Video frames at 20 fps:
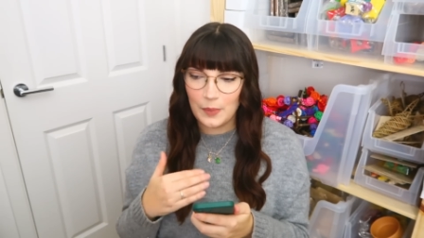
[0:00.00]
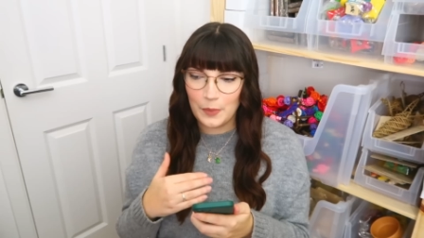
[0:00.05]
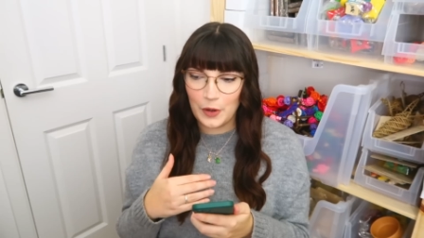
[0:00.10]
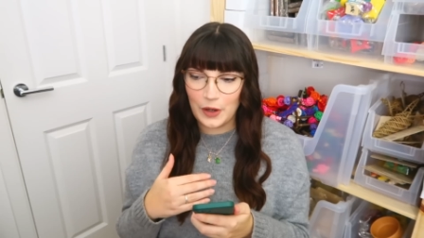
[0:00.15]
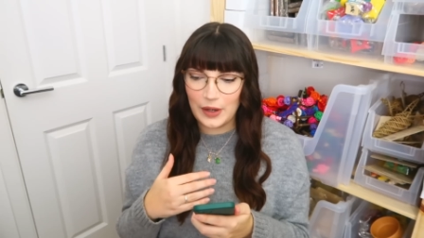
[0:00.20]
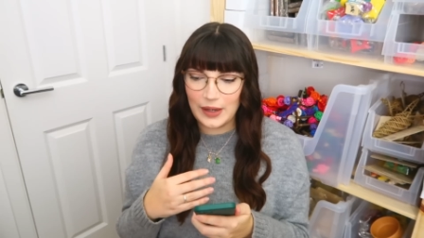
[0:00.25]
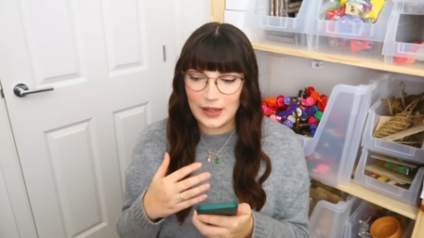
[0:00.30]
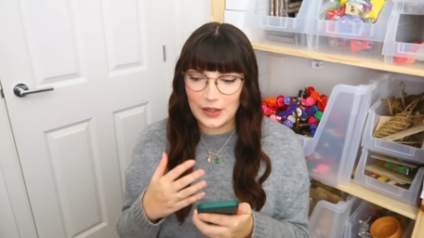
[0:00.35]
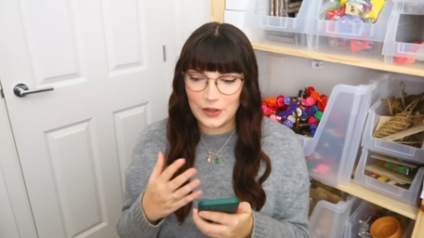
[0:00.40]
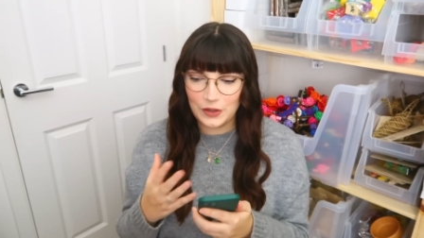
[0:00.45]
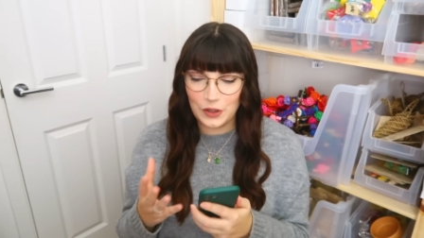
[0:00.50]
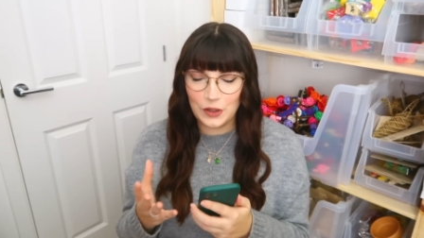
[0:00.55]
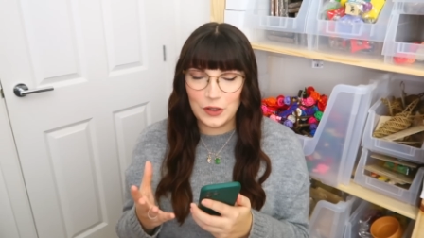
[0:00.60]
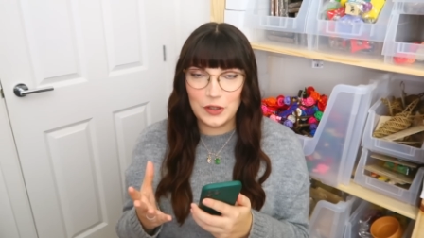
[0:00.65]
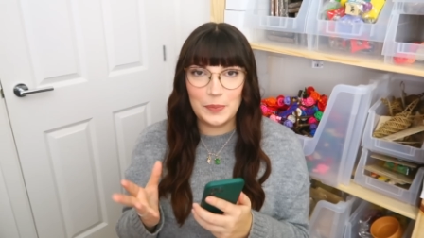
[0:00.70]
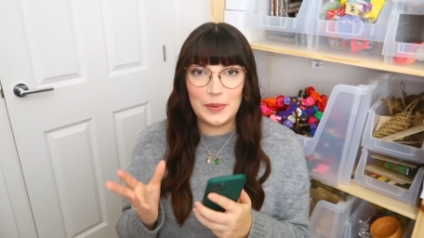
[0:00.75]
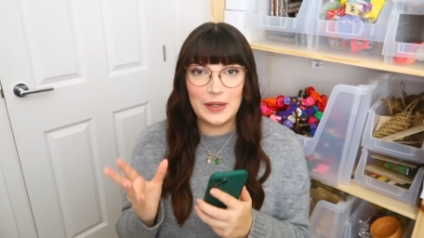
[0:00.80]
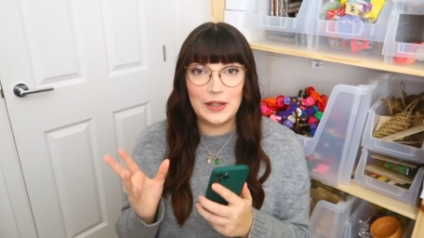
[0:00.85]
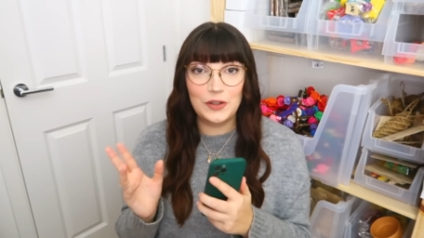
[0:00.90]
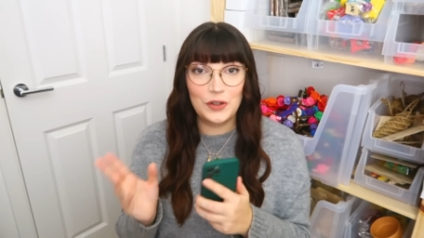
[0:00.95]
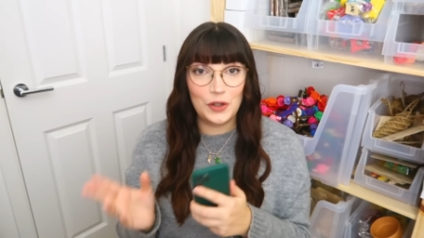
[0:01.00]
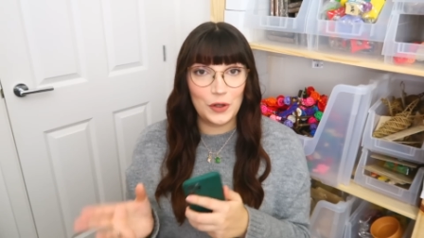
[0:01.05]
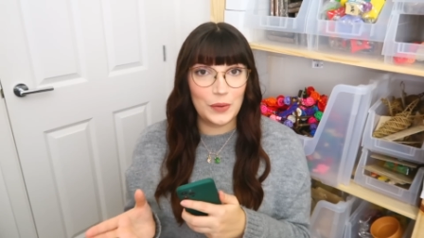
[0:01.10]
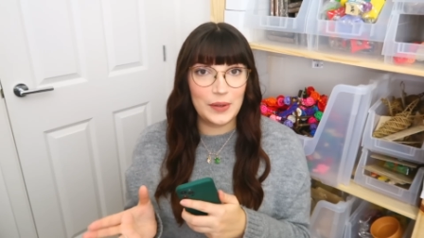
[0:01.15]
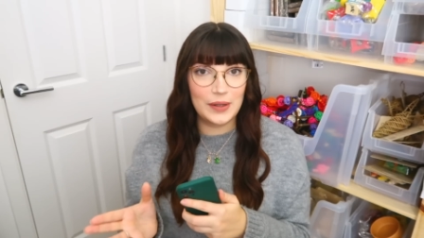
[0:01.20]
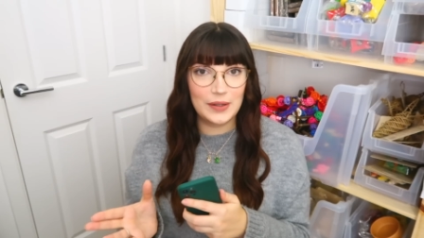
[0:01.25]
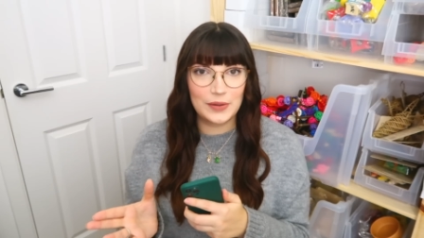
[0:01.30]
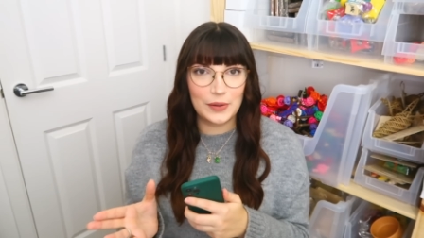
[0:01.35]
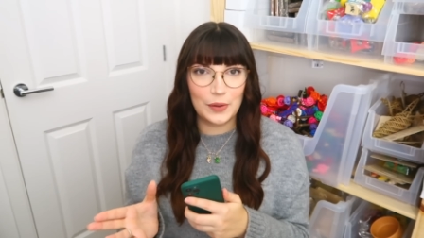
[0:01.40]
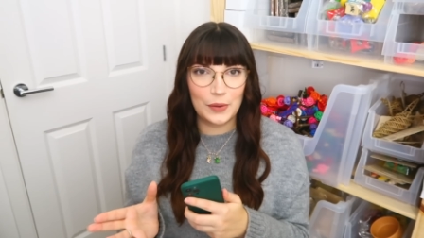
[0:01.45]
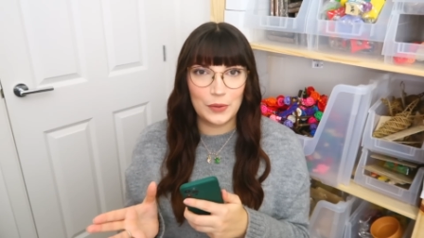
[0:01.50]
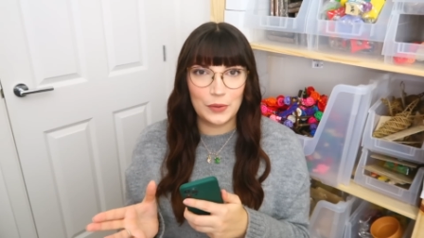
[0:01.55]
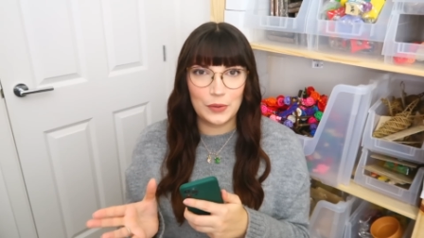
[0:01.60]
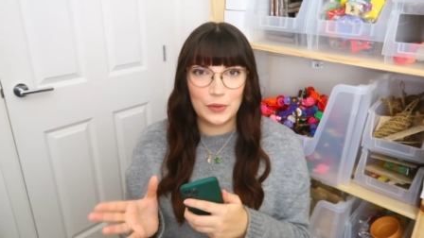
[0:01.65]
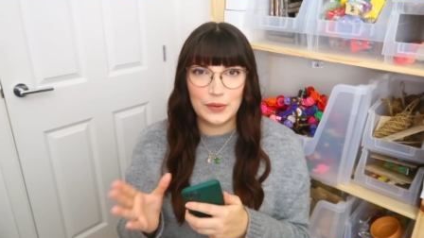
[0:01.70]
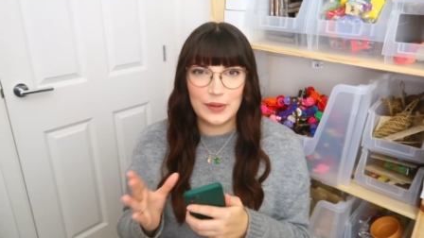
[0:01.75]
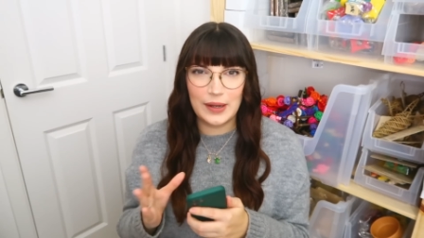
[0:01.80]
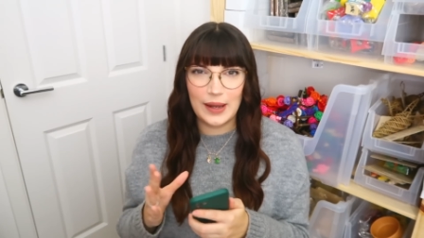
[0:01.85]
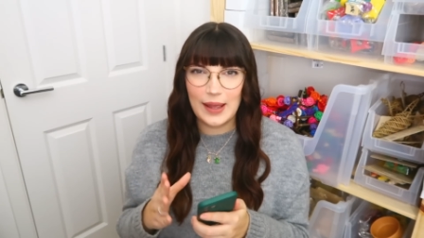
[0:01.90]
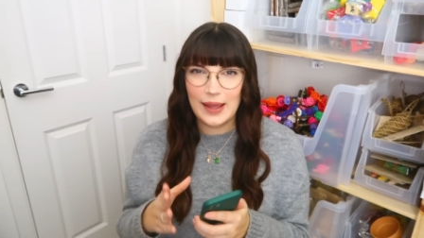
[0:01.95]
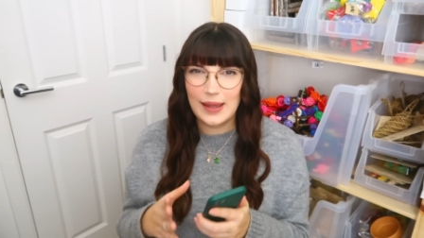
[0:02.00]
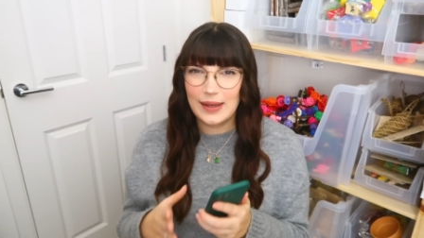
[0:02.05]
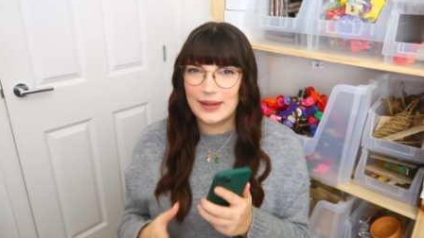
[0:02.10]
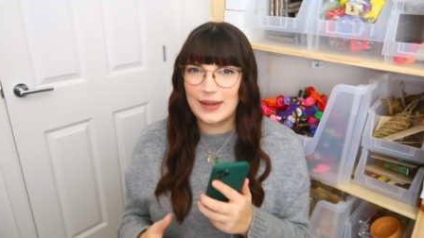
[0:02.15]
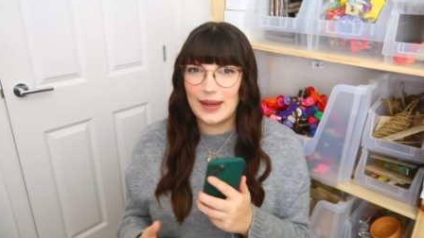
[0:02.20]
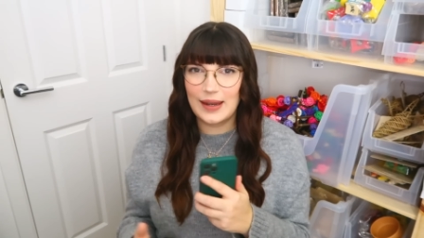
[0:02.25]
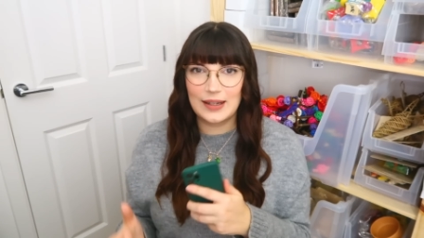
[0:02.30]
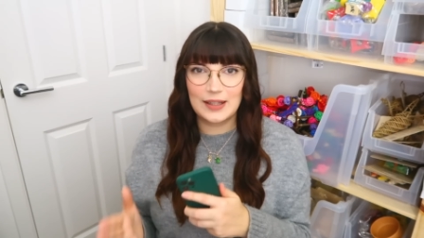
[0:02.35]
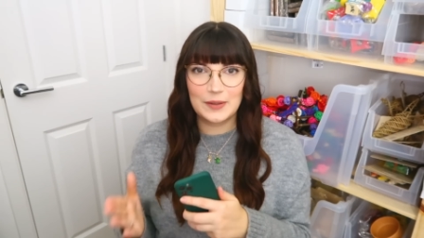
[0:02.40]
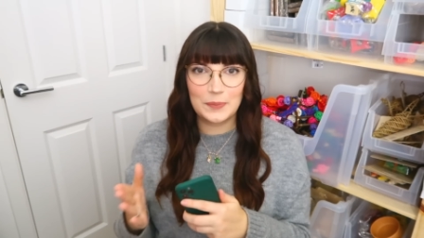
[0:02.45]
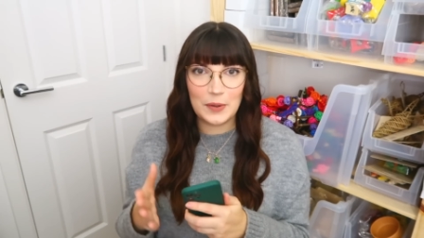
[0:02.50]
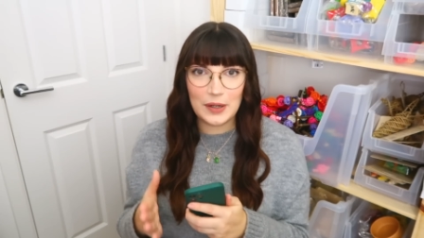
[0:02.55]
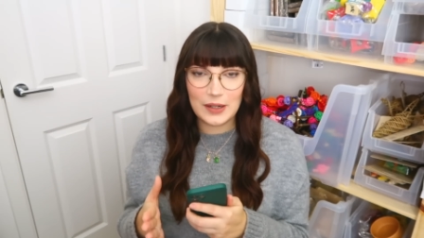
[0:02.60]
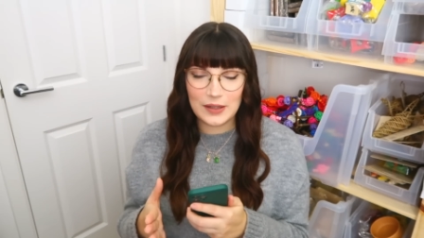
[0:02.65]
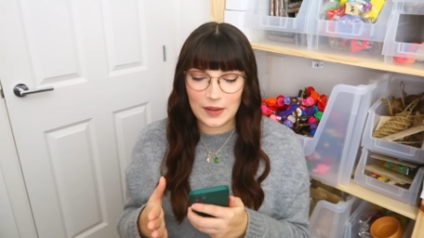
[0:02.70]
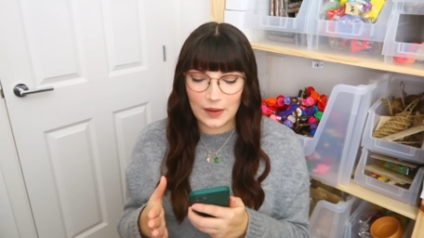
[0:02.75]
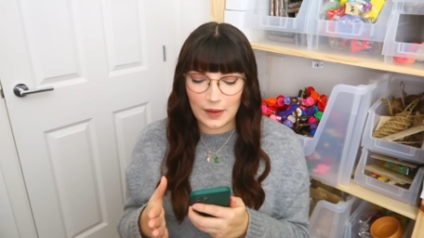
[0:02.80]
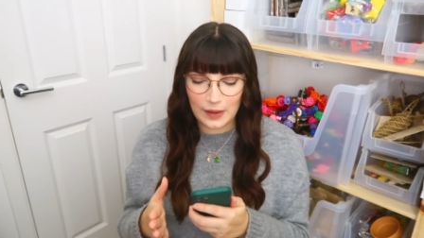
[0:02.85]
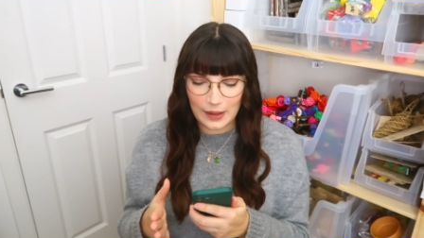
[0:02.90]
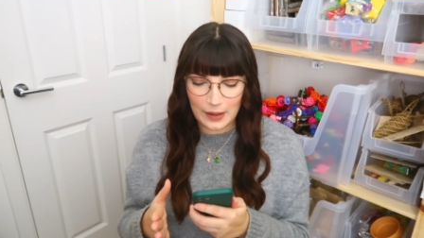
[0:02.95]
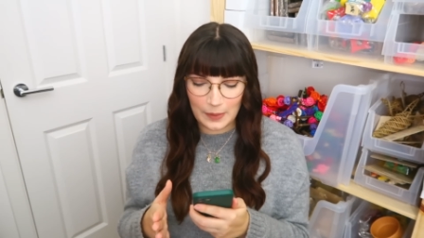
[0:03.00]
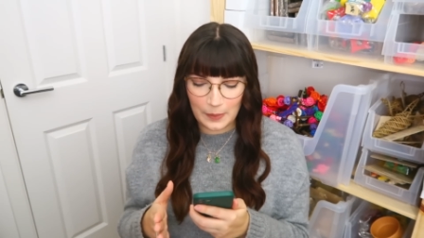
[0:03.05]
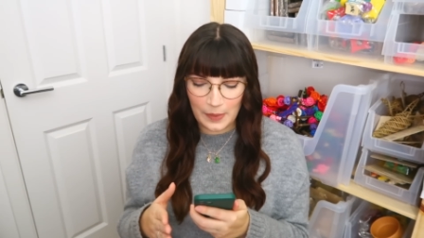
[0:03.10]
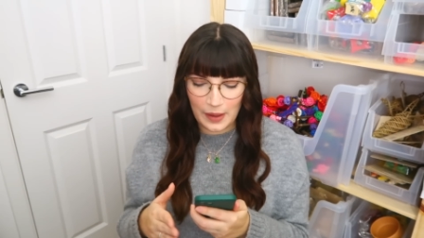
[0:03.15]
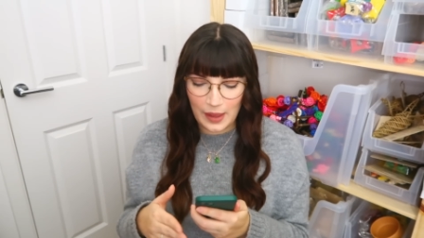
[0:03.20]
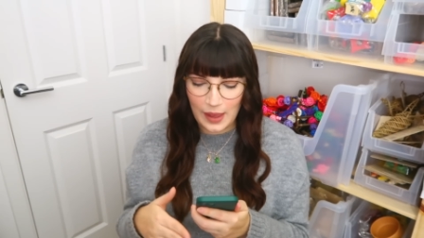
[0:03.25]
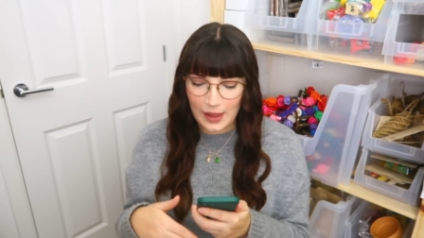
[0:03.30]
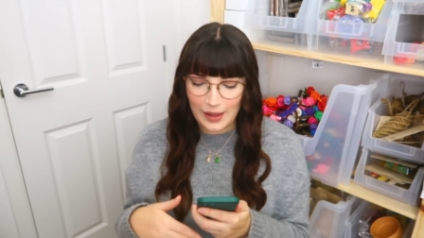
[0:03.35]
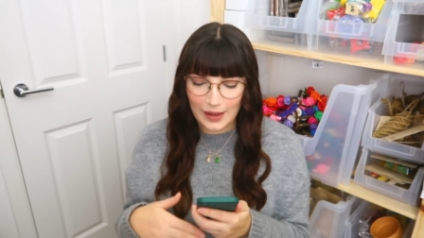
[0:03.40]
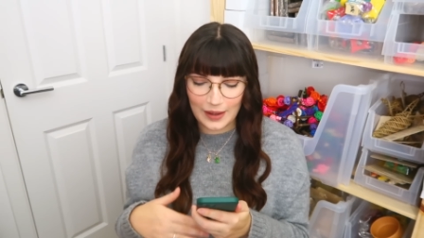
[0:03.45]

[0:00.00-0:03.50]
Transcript: Pudding is due to be two years old next springtime,